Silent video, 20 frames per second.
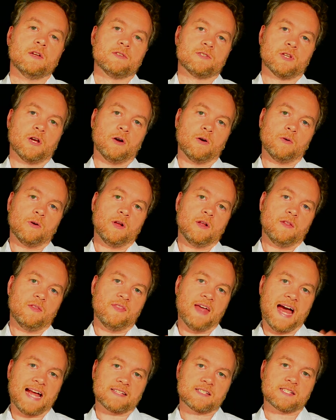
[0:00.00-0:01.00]
So
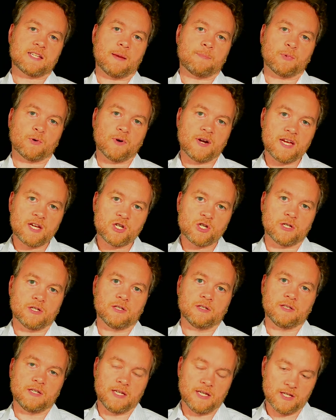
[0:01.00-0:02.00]
that
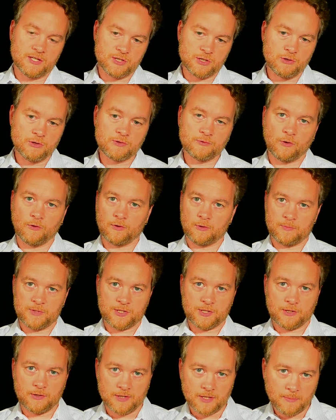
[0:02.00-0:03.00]
separation is useful from
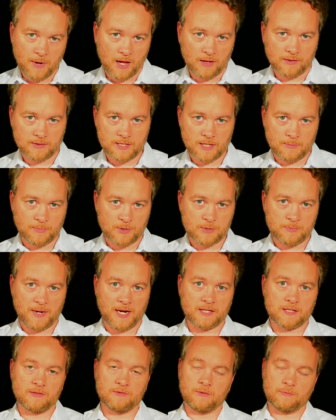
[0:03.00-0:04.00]
a security policy
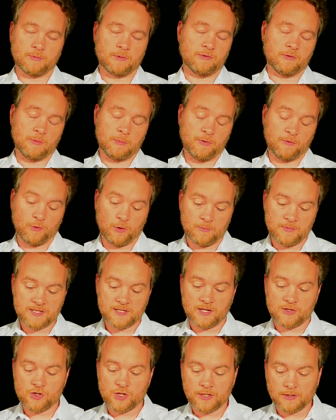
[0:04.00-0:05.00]
perspective and from a
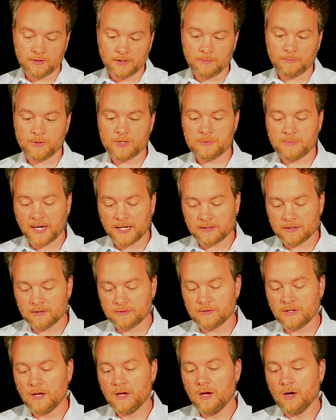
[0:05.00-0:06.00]
performance engineering
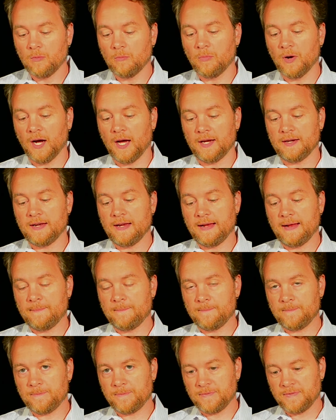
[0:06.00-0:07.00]
perspective, but
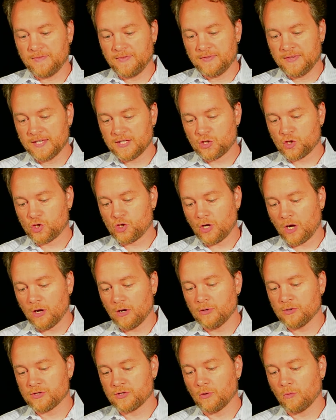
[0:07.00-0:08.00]
this
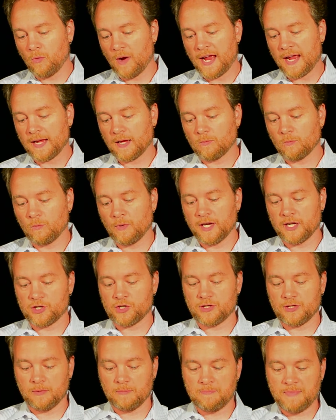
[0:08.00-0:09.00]
shows the way in
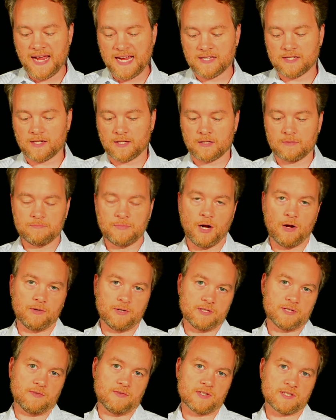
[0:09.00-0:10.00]
which the basic
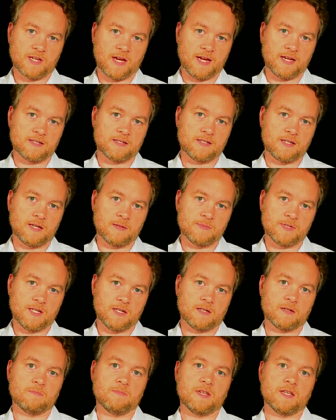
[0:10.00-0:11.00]
components of a science
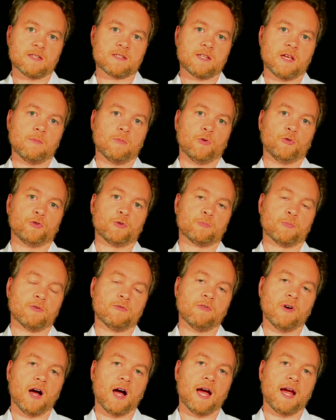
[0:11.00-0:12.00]
DMZ can be assembled to
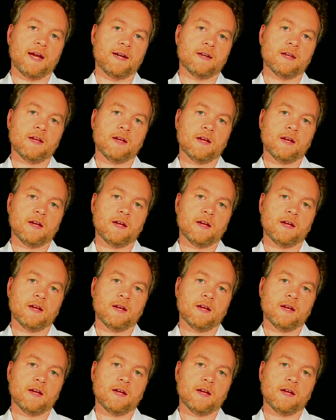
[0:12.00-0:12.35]
provide